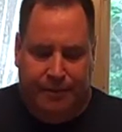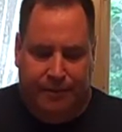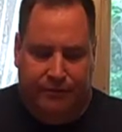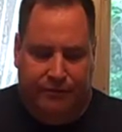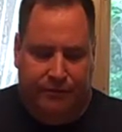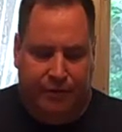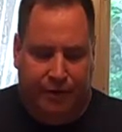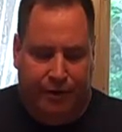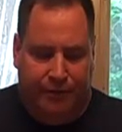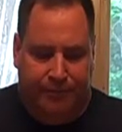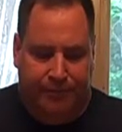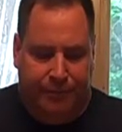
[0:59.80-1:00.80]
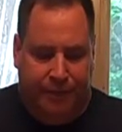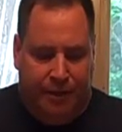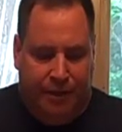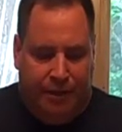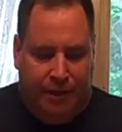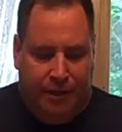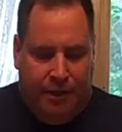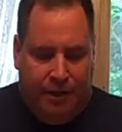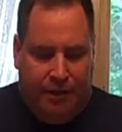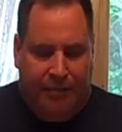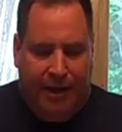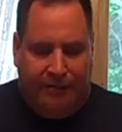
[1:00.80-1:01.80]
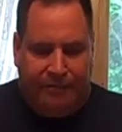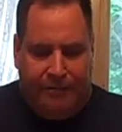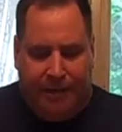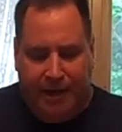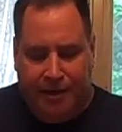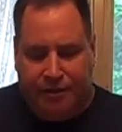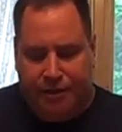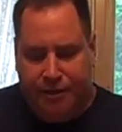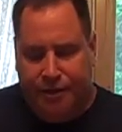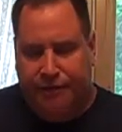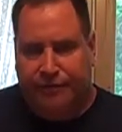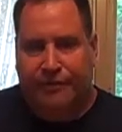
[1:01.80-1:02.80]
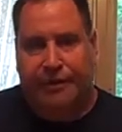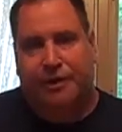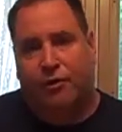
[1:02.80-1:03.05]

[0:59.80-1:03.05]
in scope. Emancipation is the